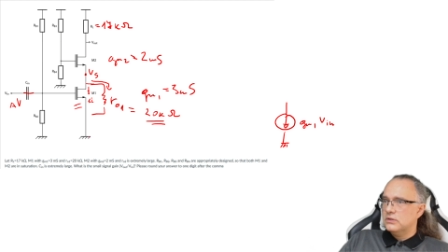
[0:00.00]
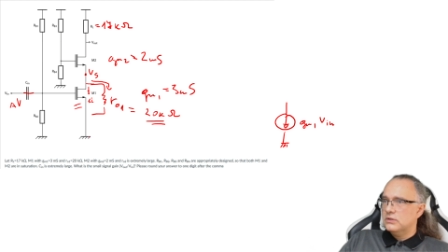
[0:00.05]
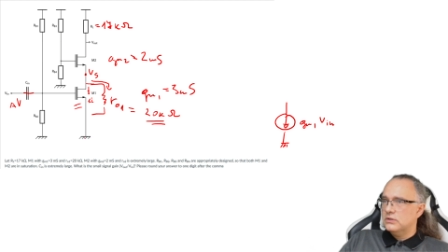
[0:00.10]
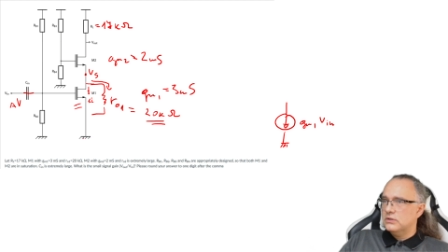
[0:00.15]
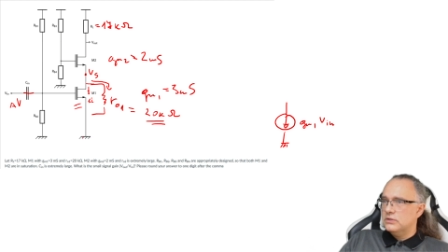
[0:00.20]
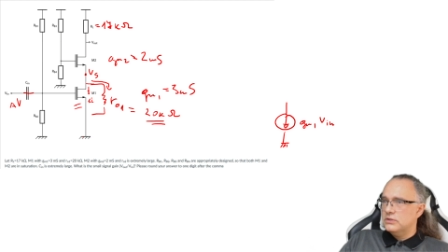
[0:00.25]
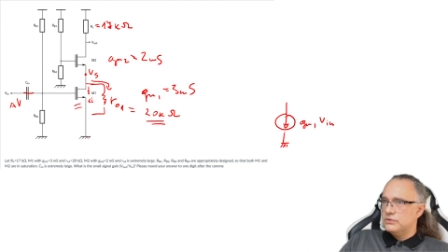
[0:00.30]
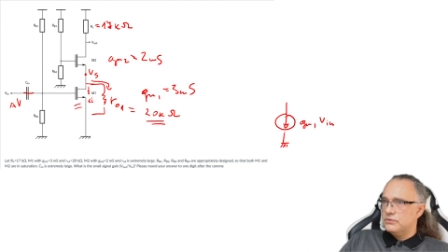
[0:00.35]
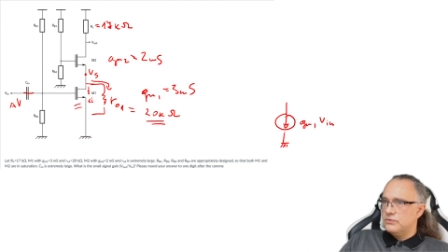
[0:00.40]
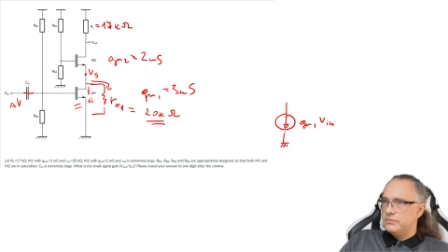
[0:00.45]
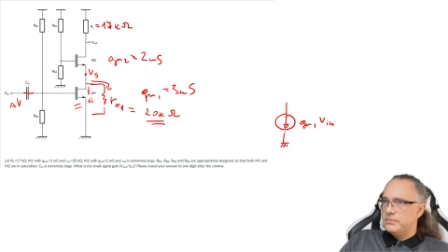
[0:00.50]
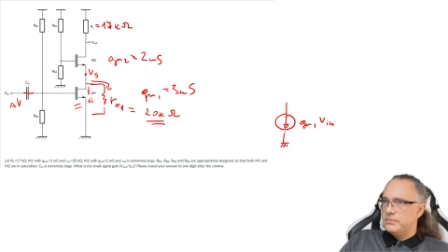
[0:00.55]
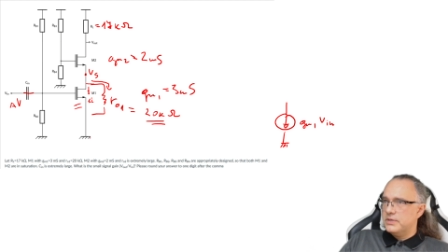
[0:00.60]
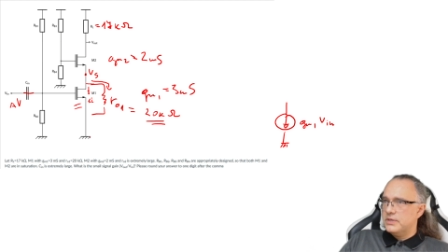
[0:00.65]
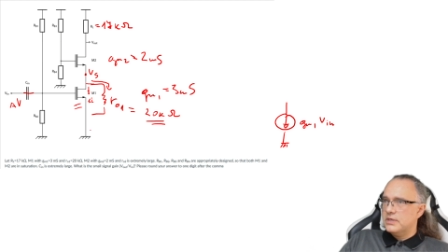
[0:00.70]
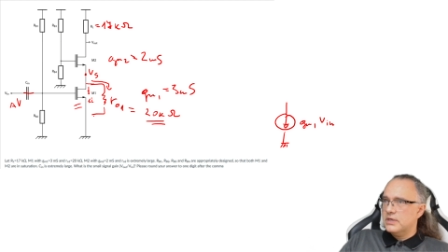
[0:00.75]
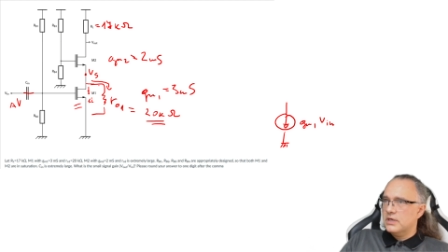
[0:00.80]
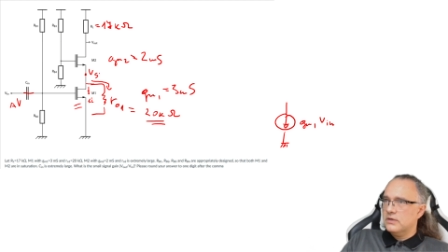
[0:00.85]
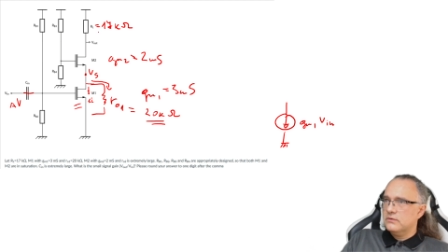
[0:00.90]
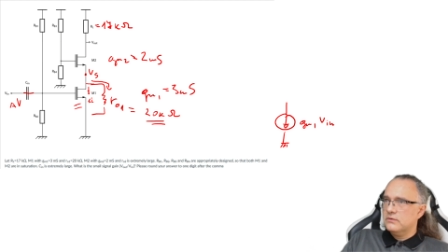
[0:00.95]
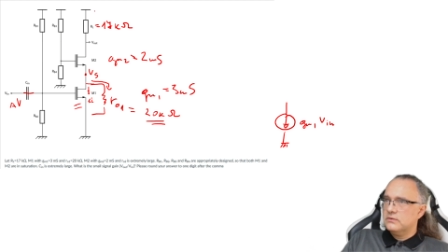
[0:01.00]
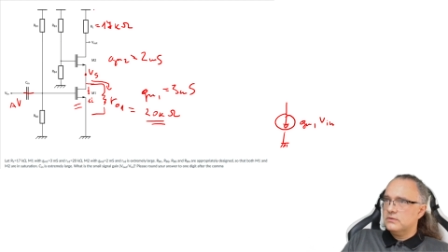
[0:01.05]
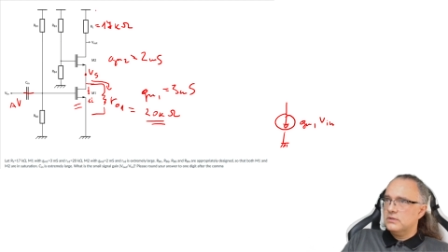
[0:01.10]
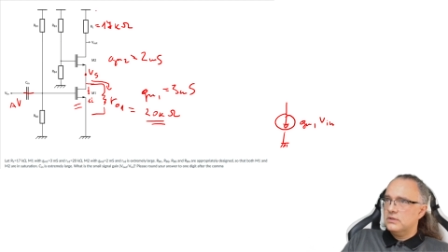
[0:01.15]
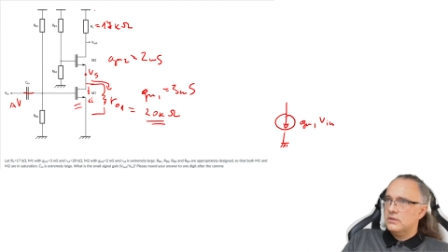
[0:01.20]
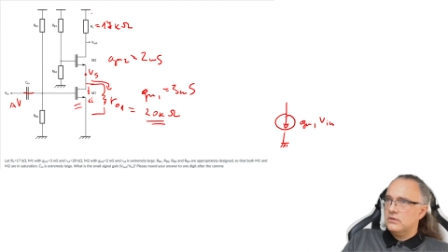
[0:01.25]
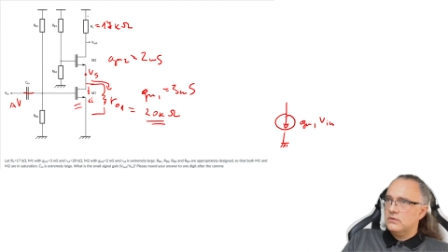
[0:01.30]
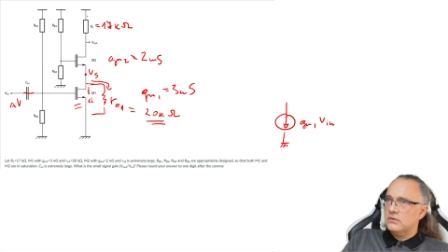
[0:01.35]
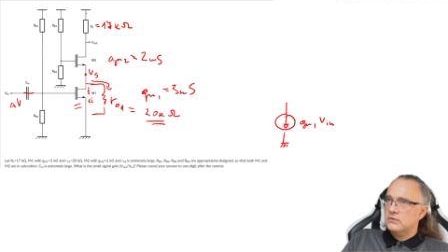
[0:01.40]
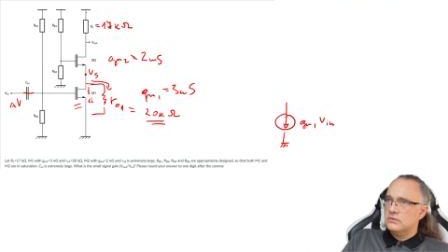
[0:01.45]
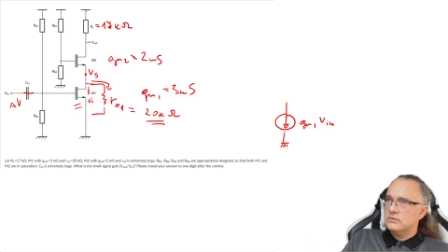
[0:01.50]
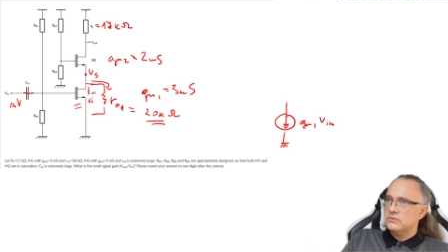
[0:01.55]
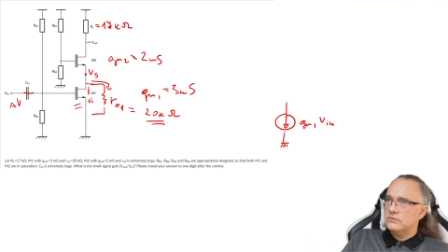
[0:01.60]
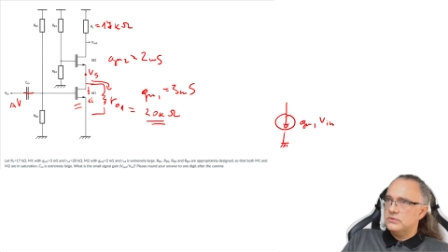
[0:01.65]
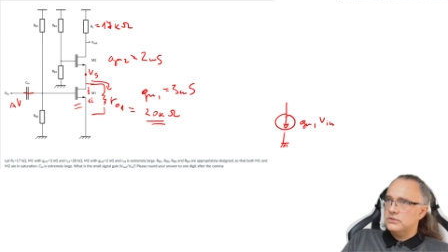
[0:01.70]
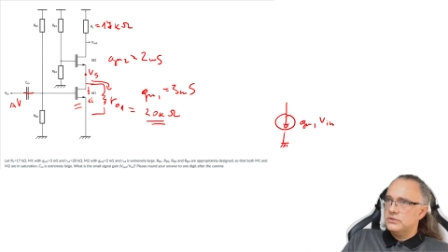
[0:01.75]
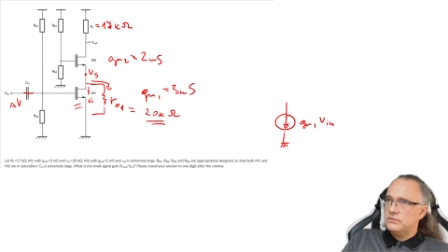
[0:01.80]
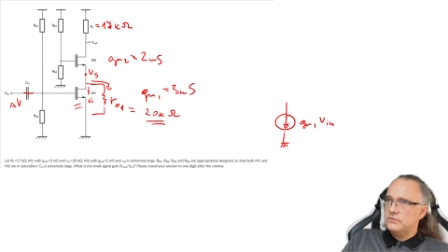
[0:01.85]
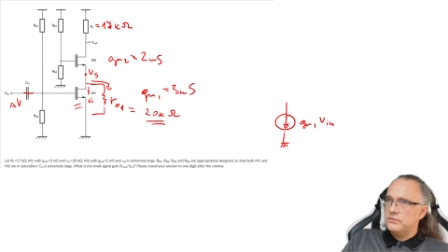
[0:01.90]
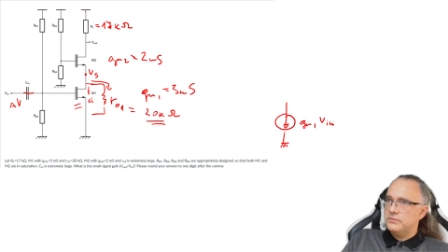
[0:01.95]
this will be ground, and also
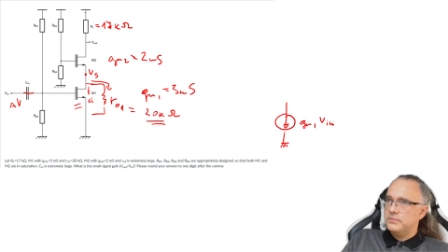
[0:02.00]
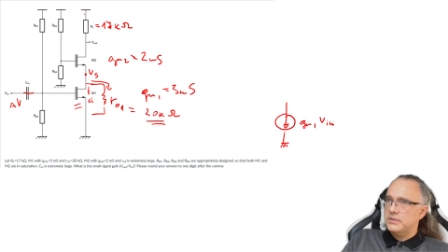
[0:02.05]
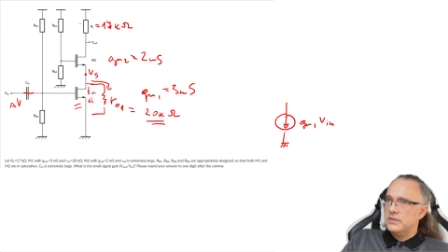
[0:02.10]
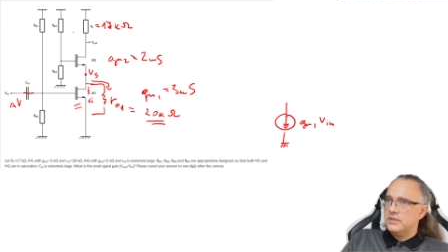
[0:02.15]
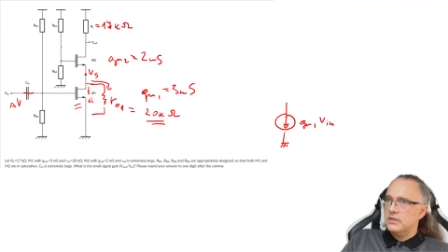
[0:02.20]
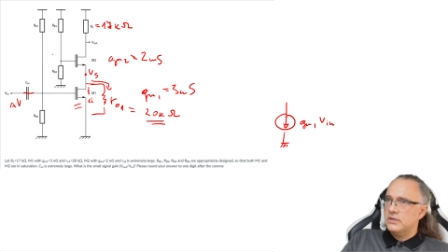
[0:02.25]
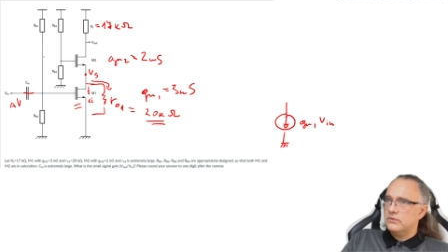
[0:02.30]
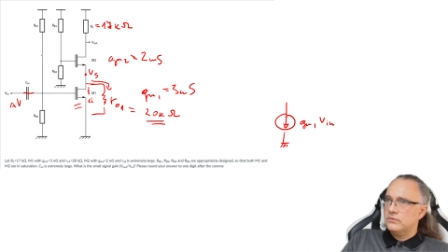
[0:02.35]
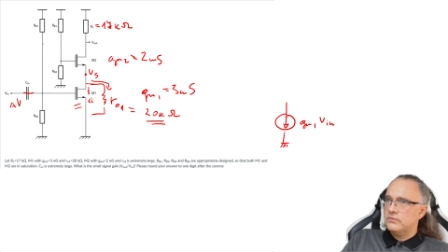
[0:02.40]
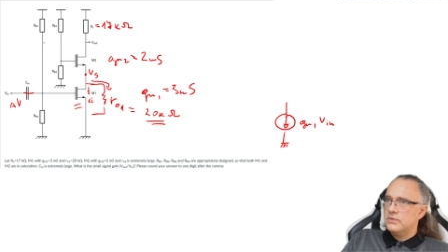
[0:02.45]
this will be ground.